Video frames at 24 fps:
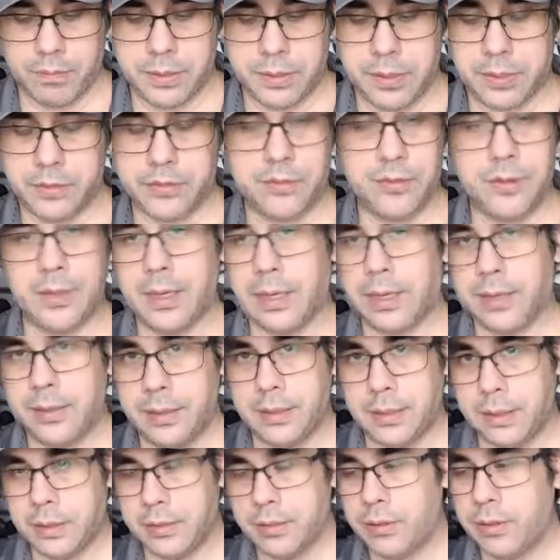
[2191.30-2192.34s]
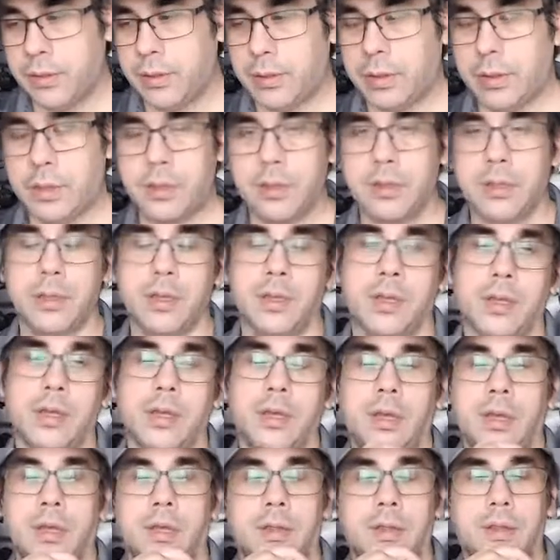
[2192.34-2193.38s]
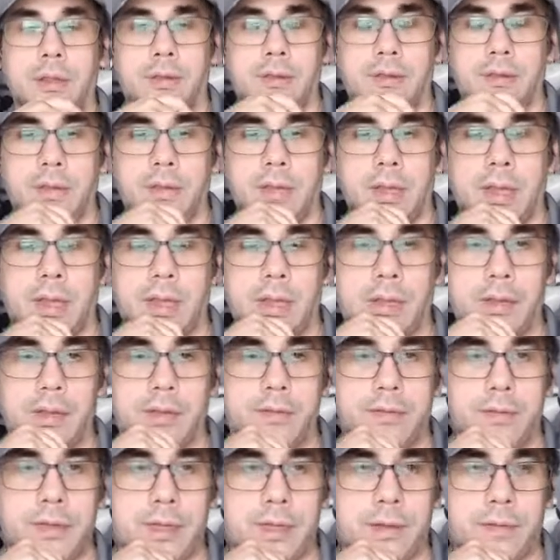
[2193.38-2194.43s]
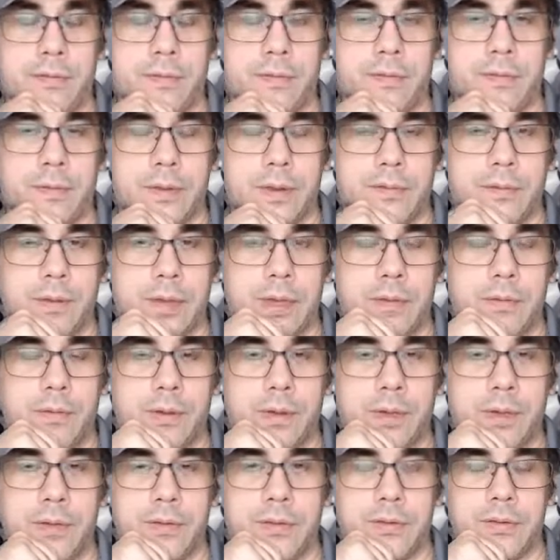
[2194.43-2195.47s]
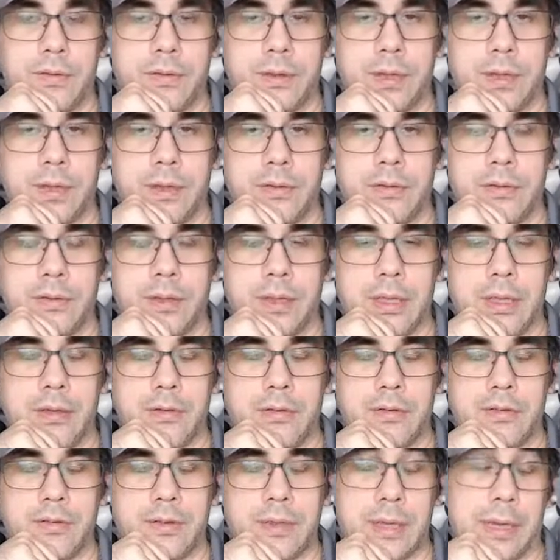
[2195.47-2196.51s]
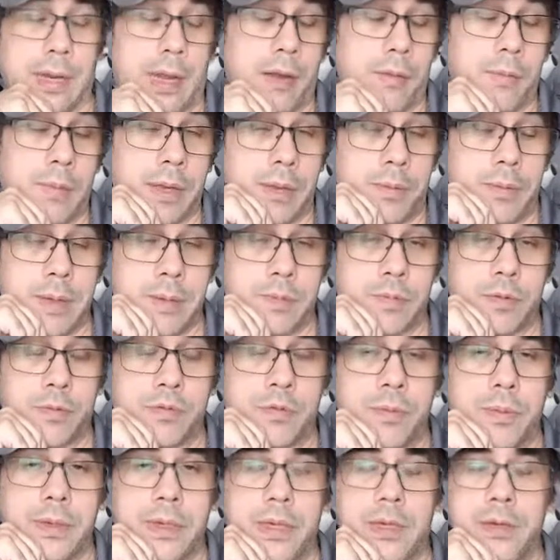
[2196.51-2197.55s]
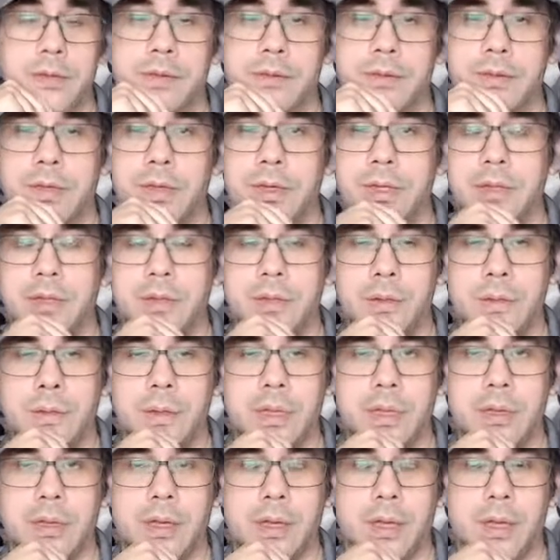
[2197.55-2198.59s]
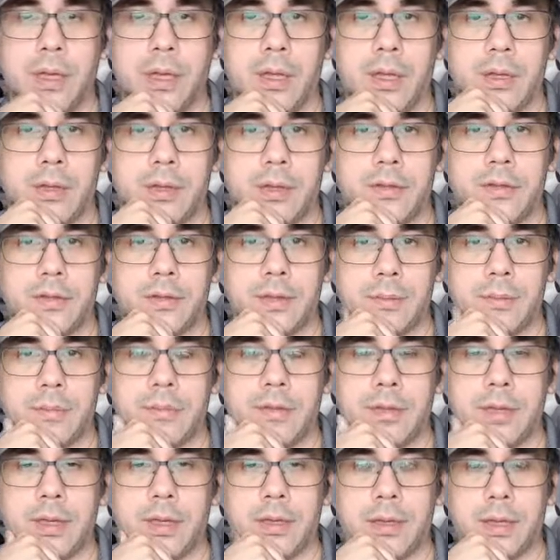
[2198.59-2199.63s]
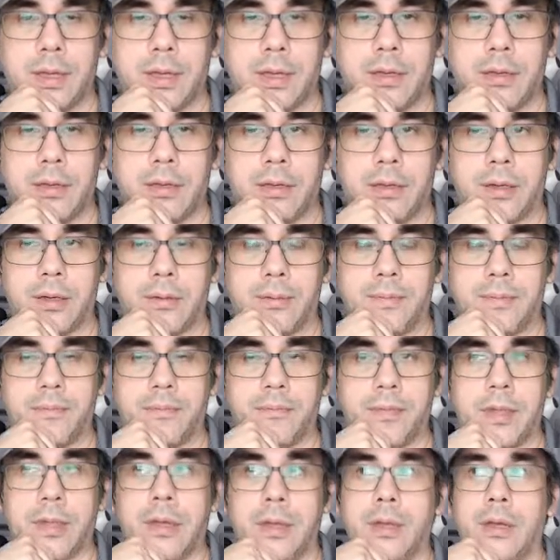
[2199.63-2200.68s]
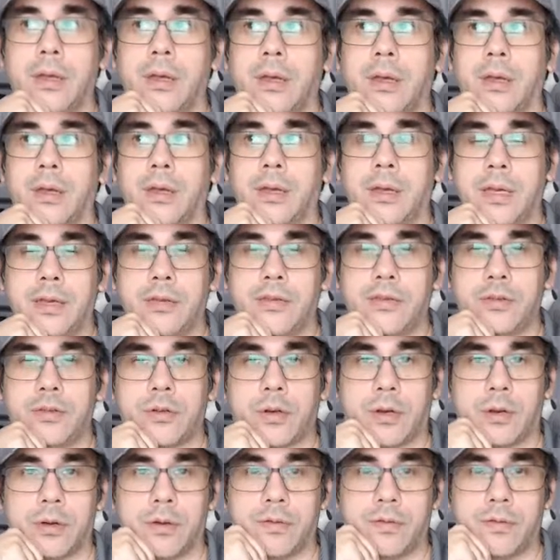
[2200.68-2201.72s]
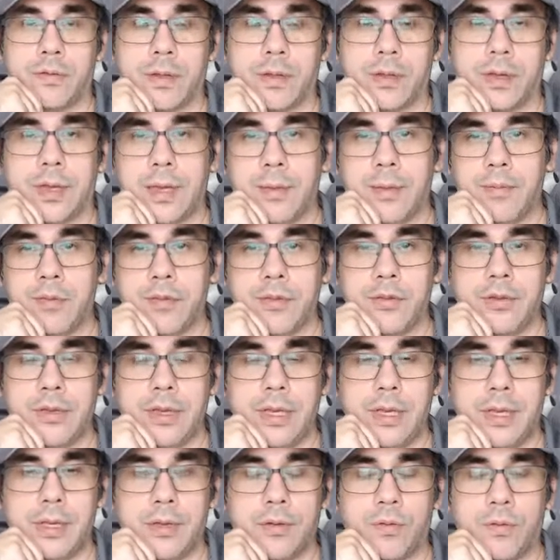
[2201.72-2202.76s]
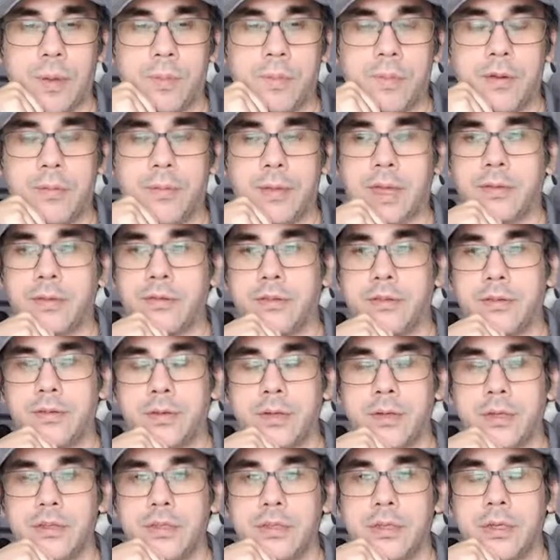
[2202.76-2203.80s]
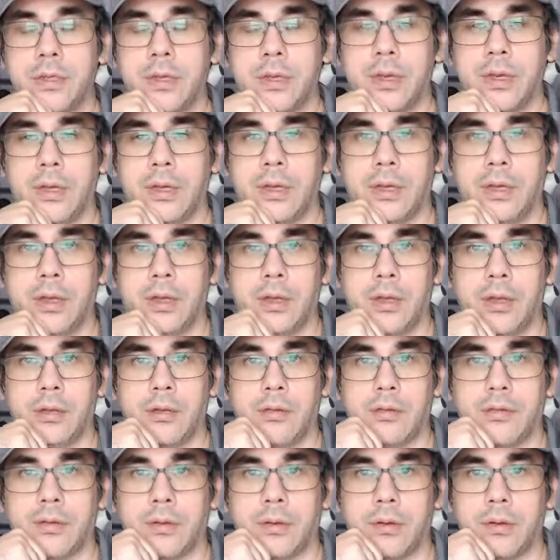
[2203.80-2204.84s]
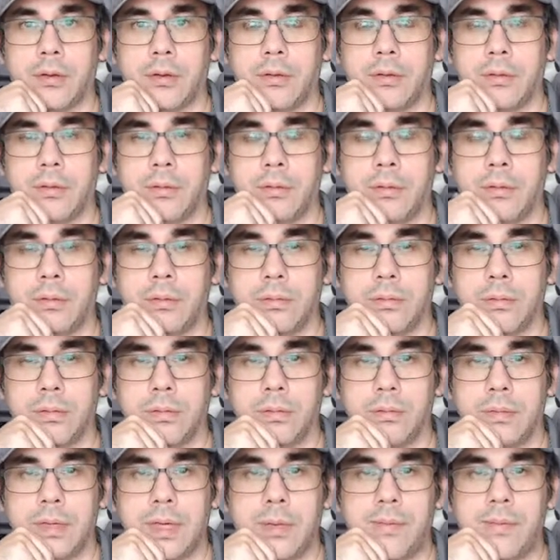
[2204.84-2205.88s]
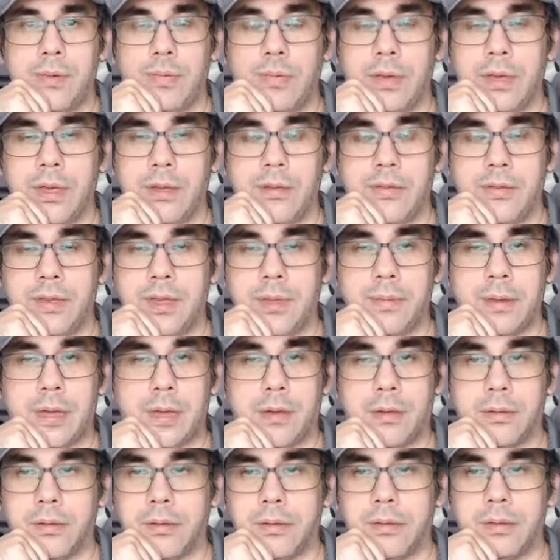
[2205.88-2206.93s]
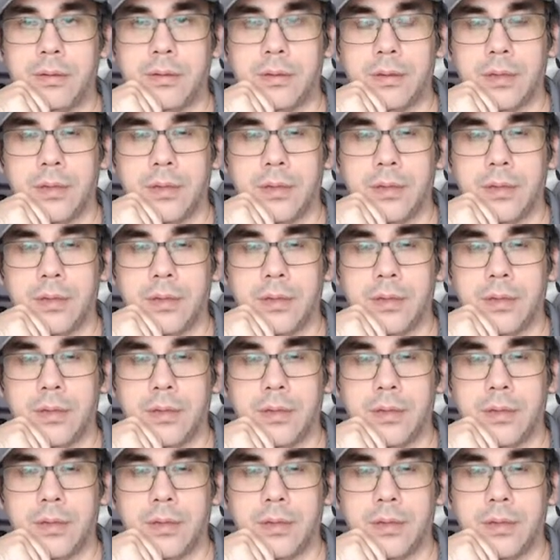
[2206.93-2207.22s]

pitch the idea to y'all and see if anyone is interested, and how many people will be interested in doing something like a Kickstarter for the chemistry and the weapon of mass destruction. So maybe we can see about